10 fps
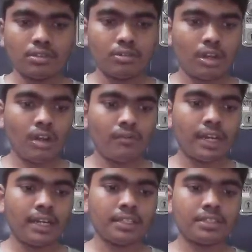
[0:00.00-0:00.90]
now
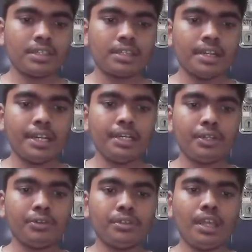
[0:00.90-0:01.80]
let us just get
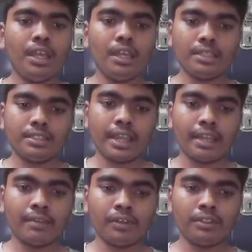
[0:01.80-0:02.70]
into the
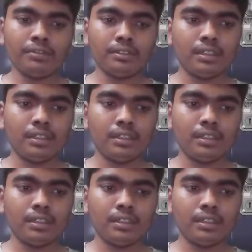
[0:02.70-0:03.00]
second one.